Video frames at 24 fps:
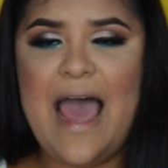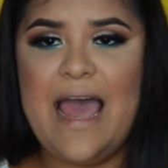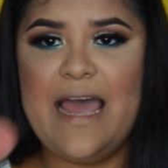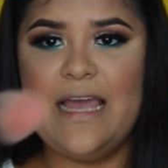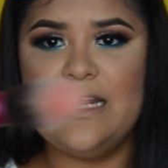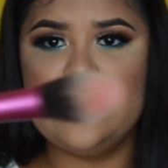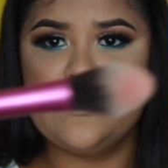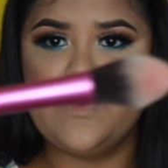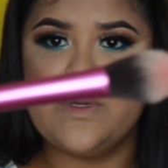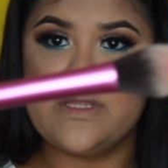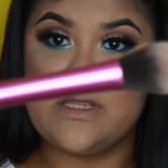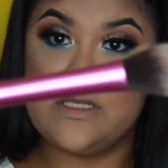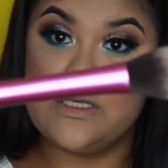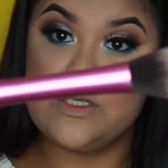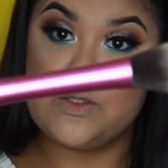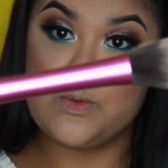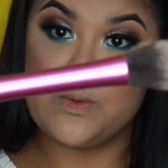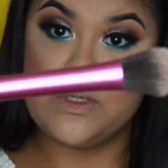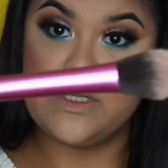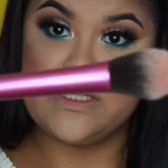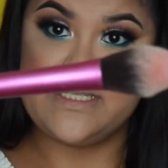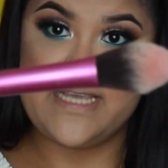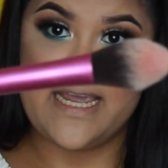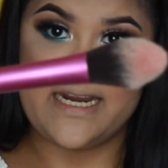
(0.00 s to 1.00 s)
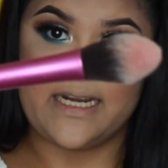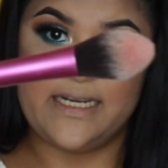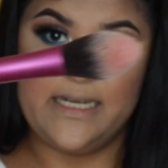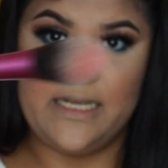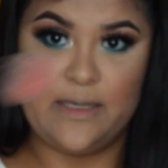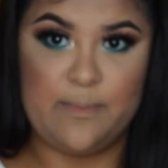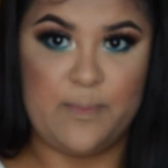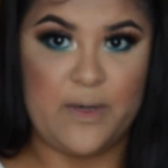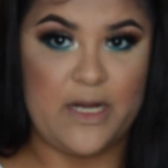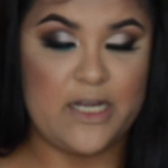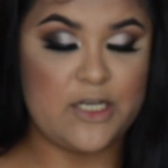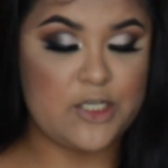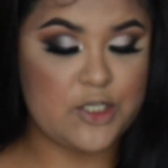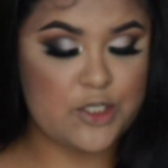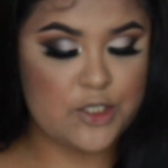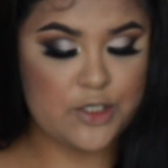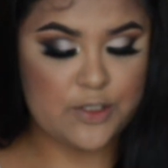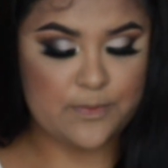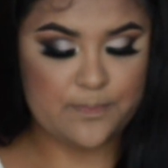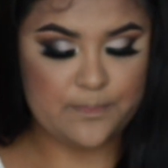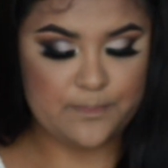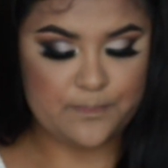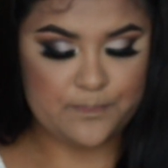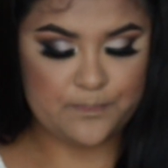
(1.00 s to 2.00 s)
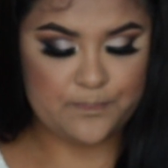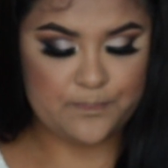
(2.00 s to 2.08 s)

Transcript: and with this Real Technique brush.